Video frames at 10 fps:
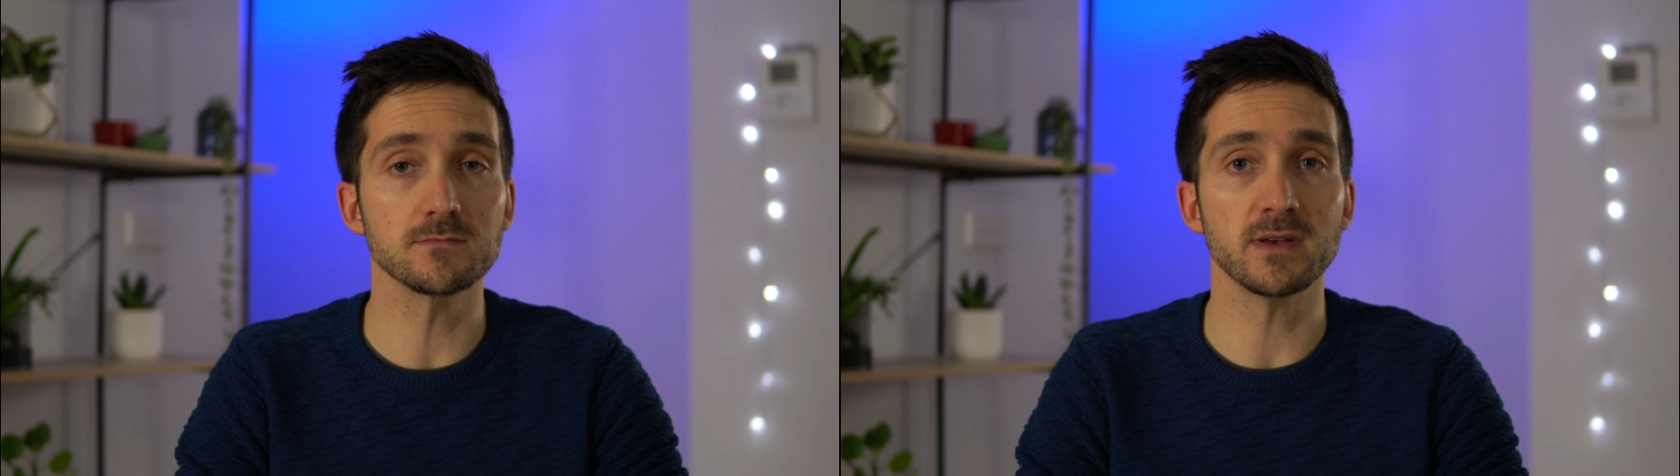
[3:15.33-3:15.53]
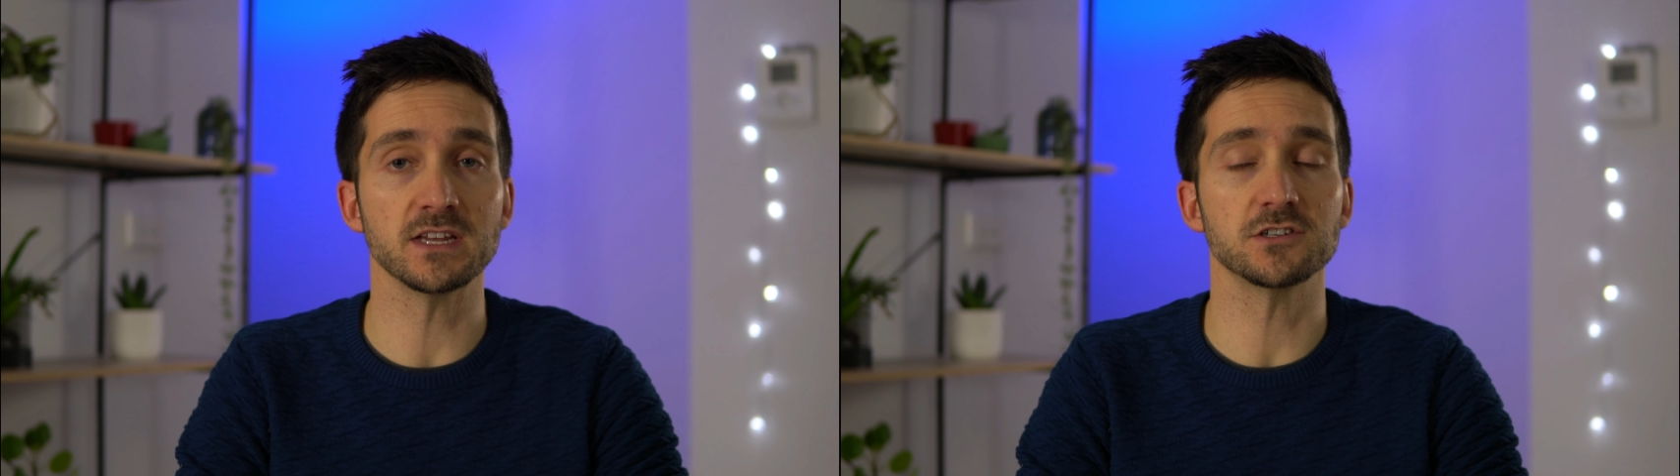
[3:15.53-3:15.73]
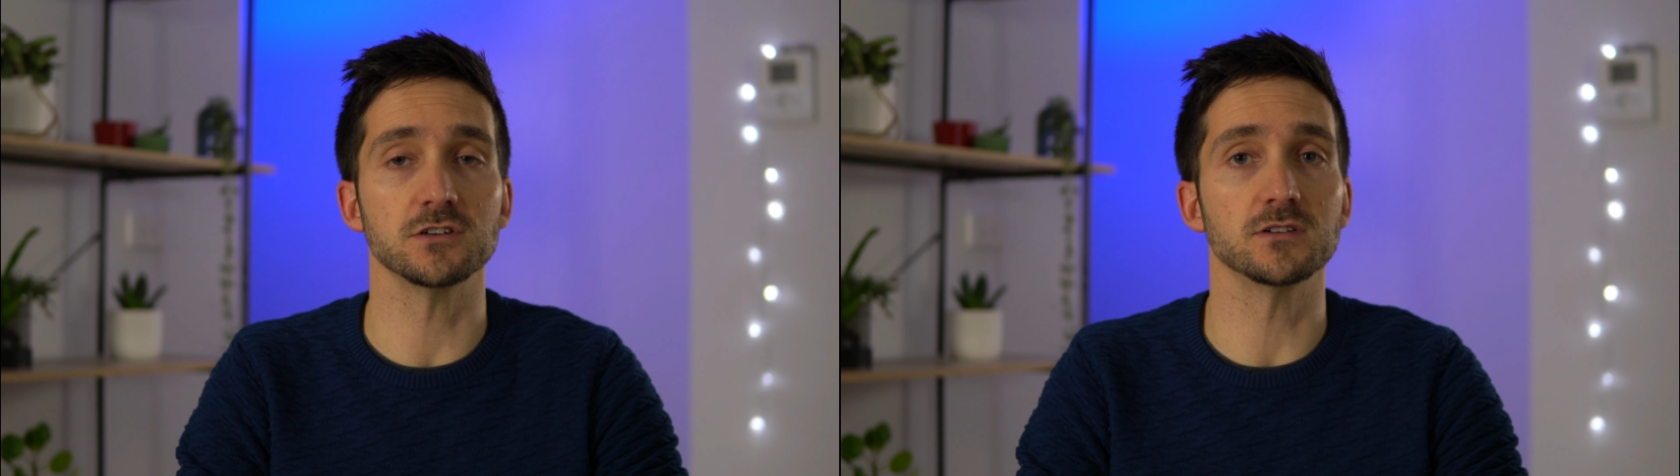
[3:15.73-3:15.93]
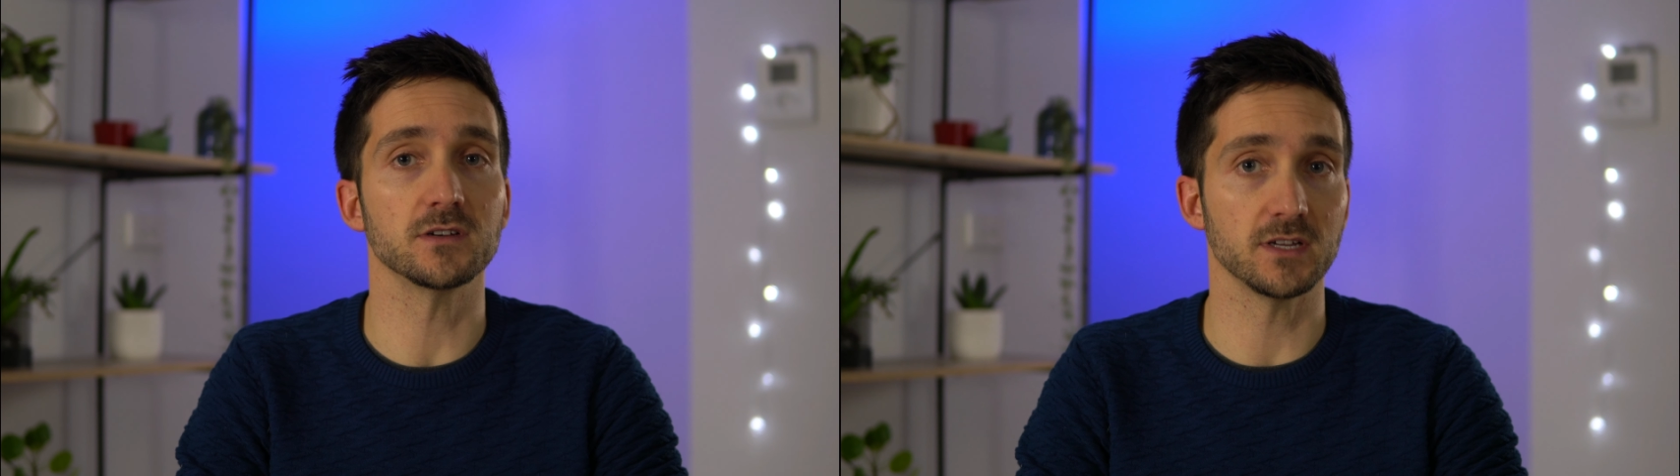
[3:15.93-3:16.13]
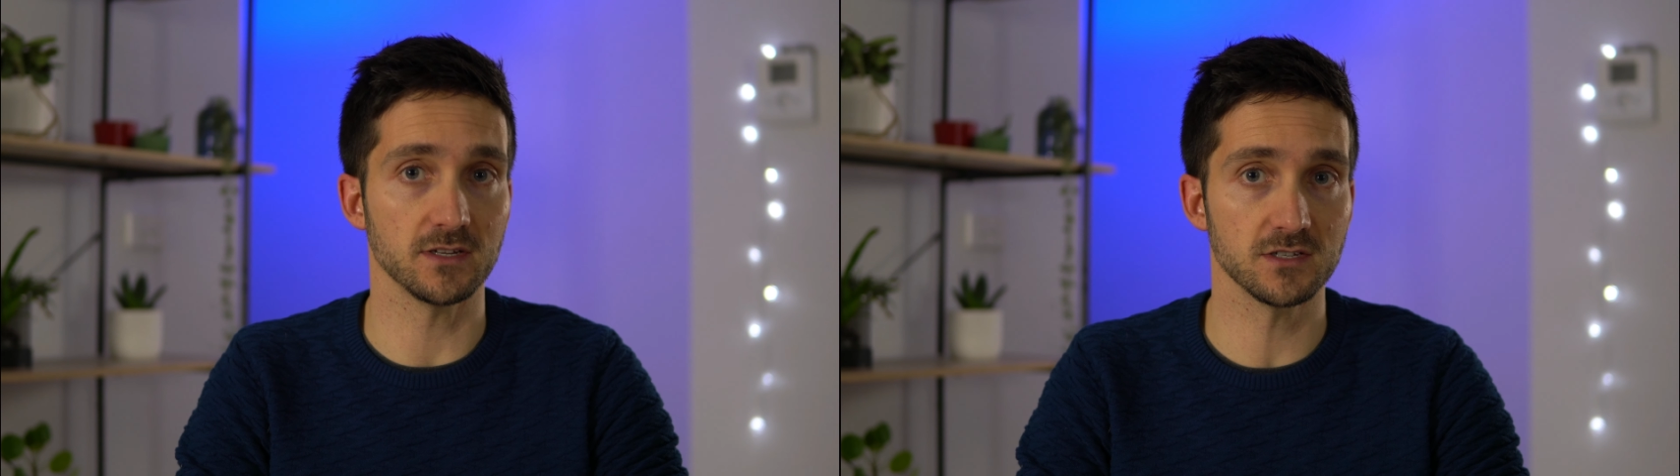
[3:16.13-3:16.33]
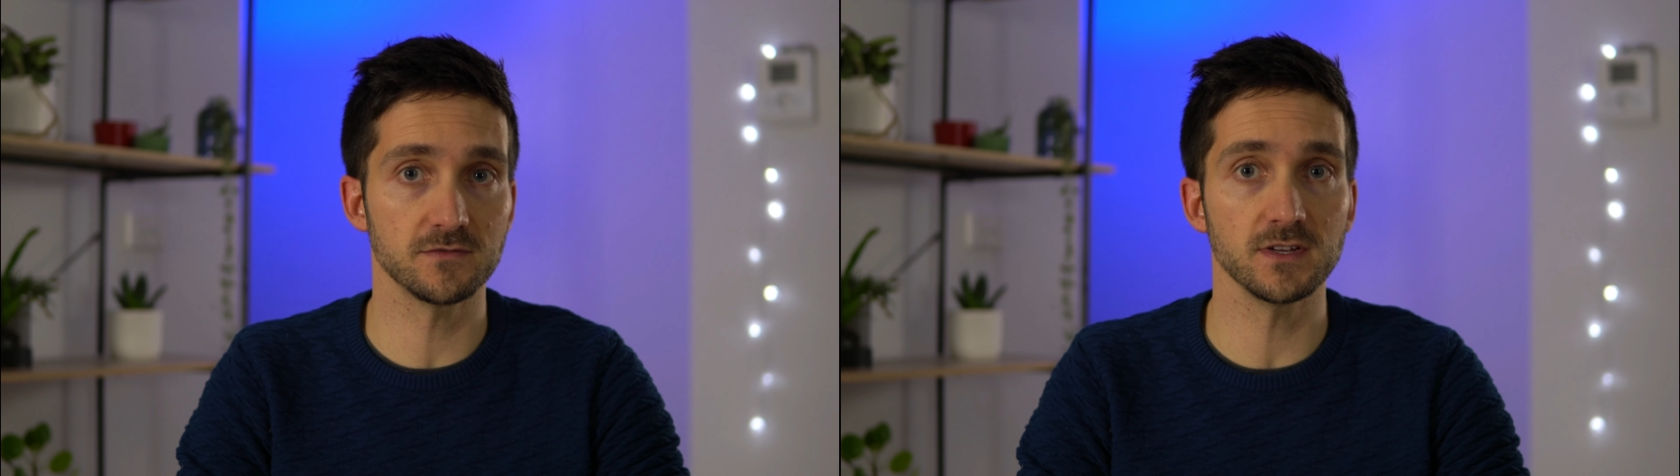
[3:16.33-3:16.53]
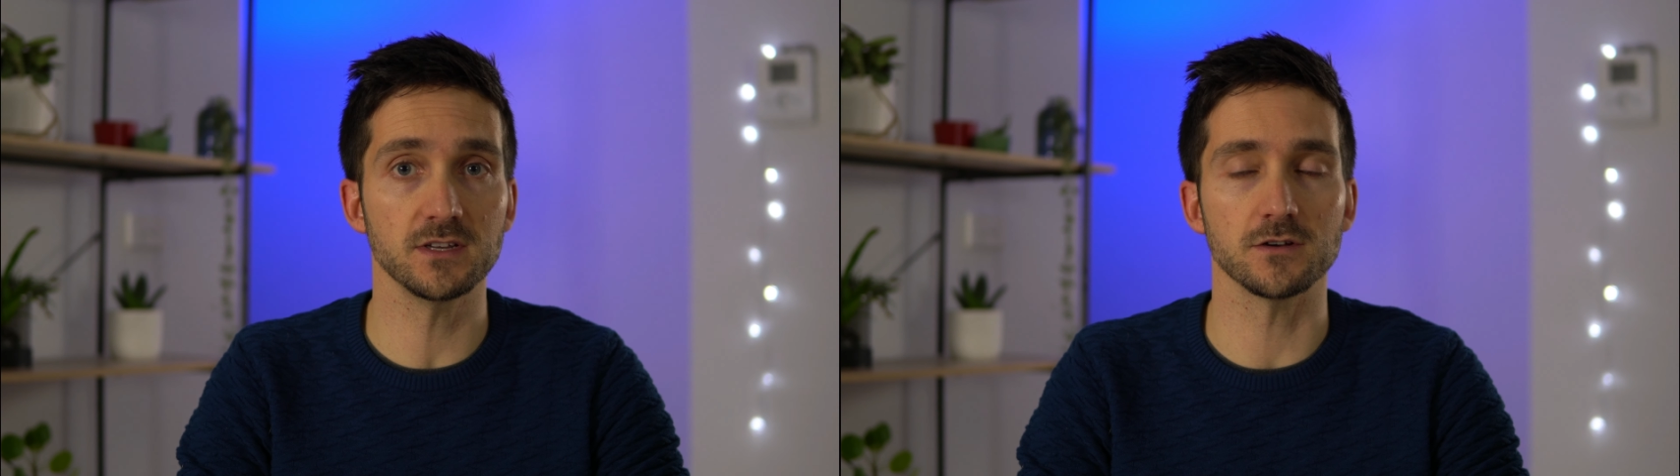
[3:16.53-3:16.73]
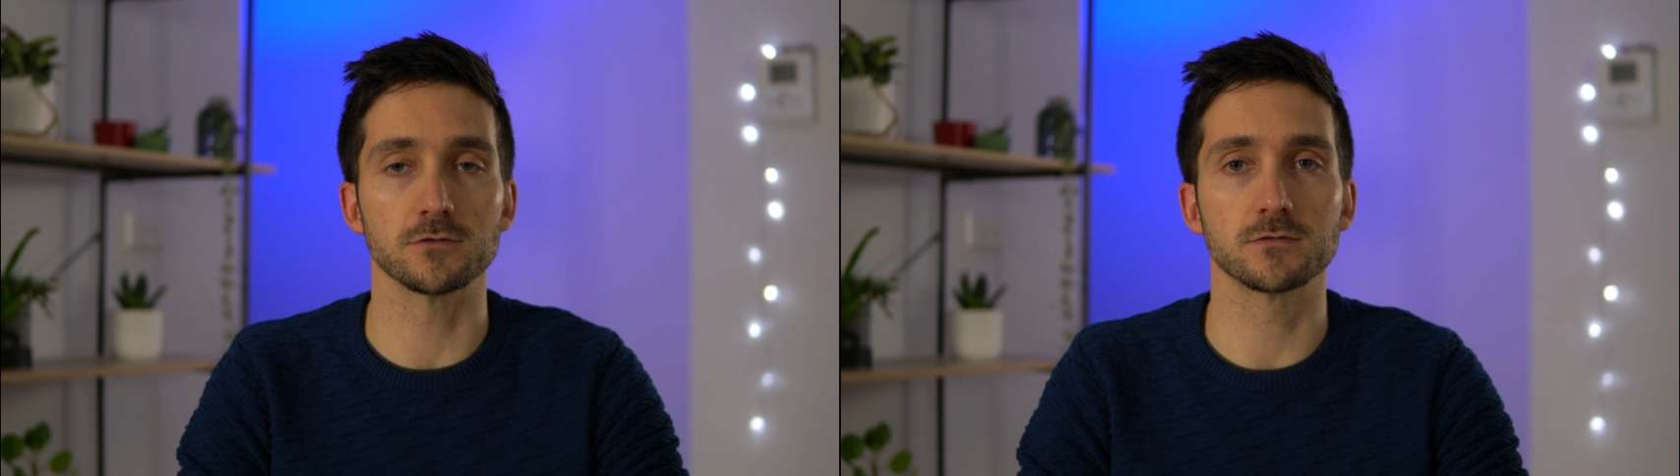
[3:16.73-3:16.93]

mentioned in this video.